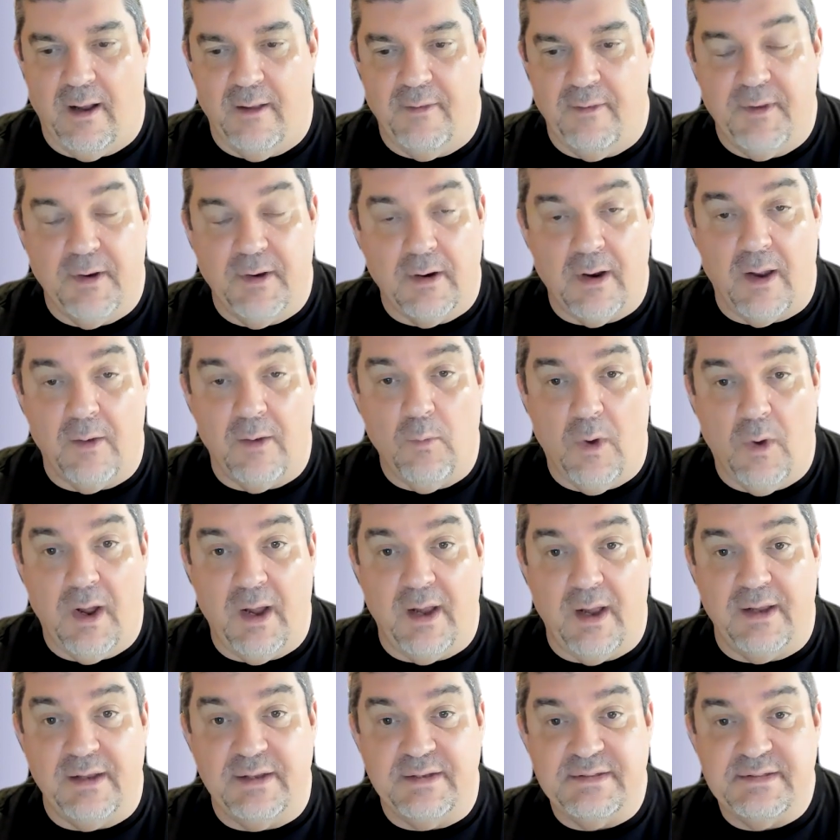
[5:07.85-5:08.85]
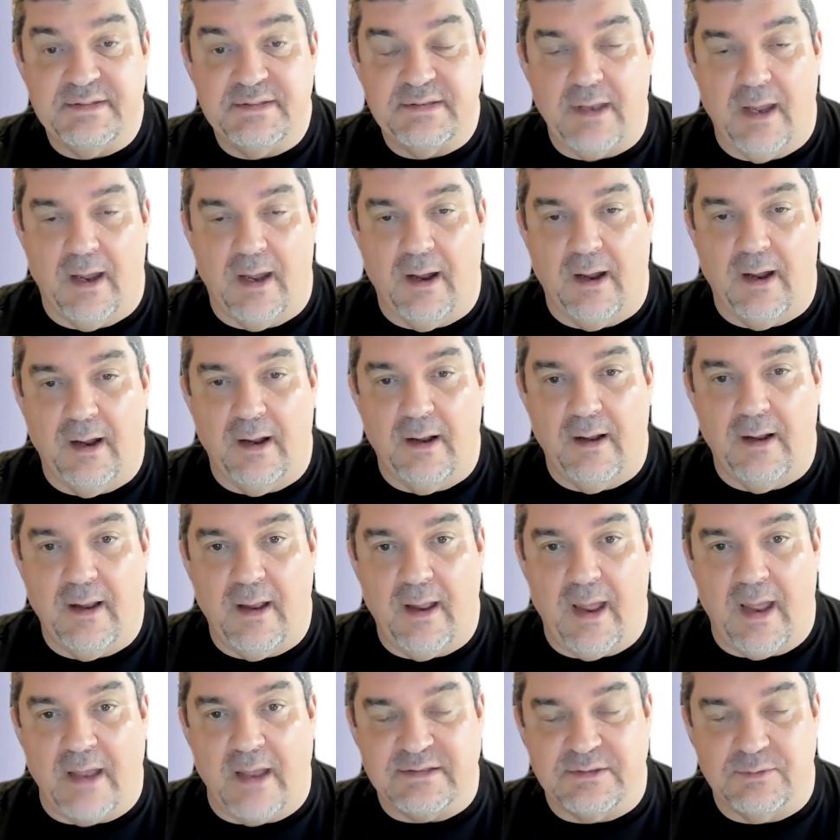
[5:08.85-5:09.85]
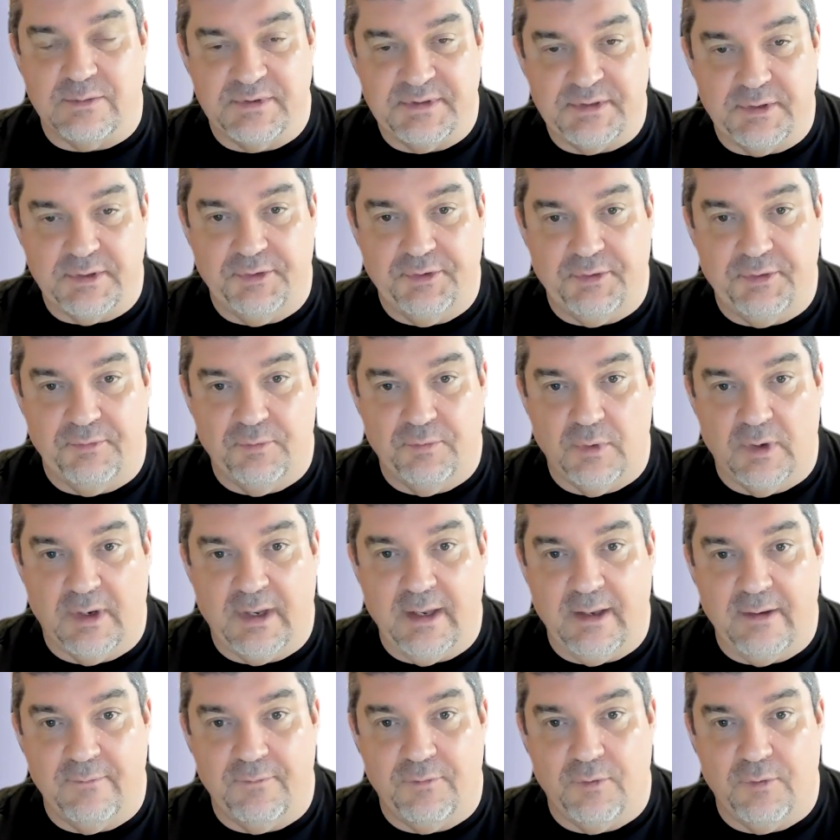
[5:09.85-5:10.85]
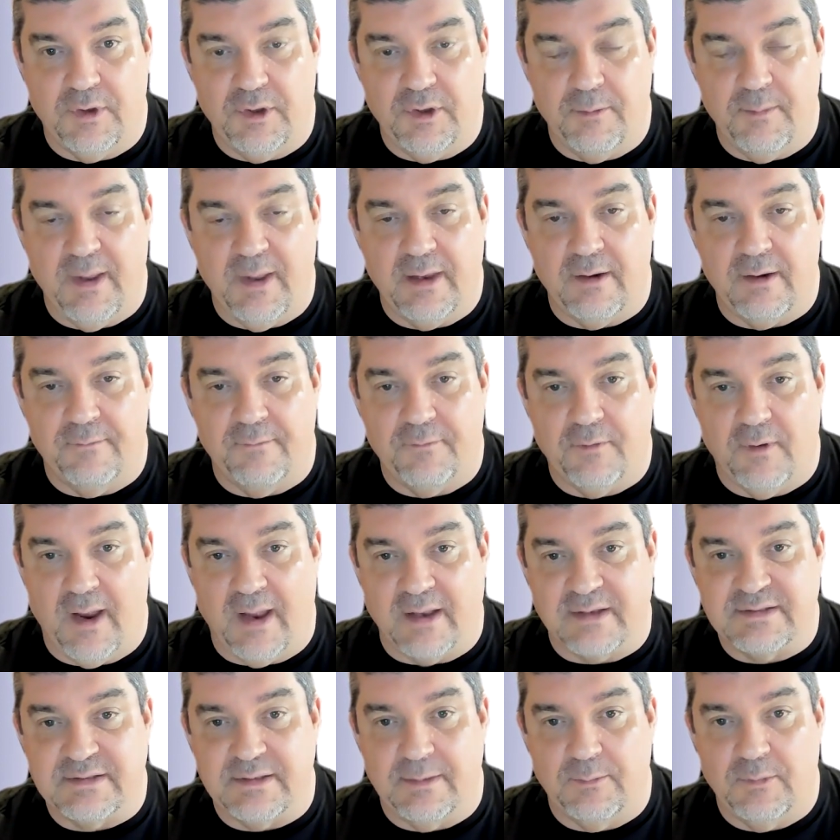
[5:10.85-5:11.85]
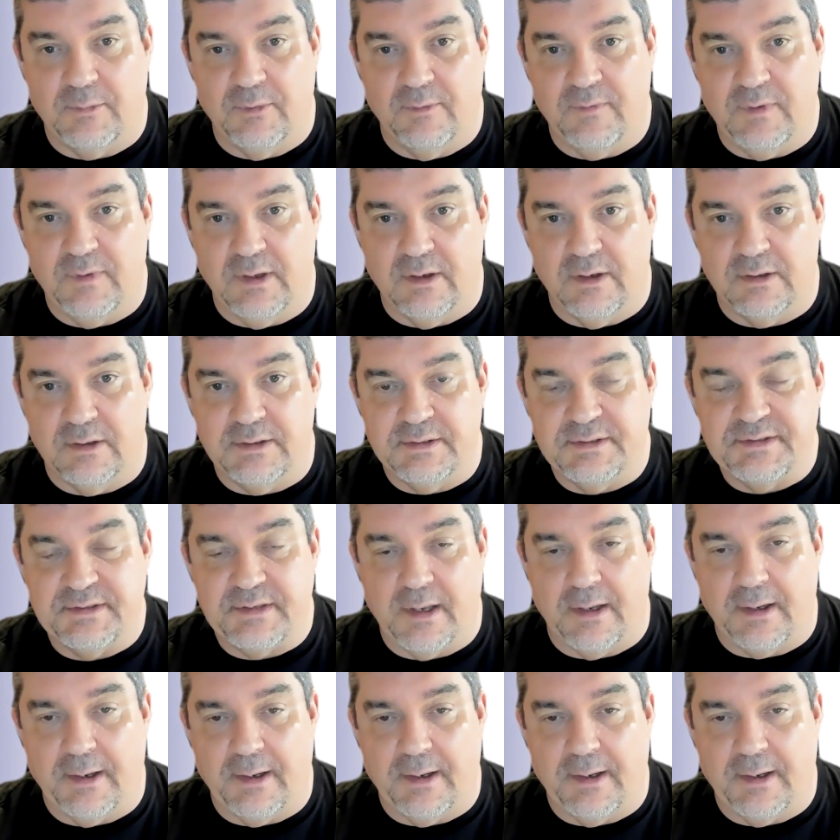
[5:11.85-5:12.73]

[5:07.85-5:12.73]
there I was as a result of working for Humana for X number of years,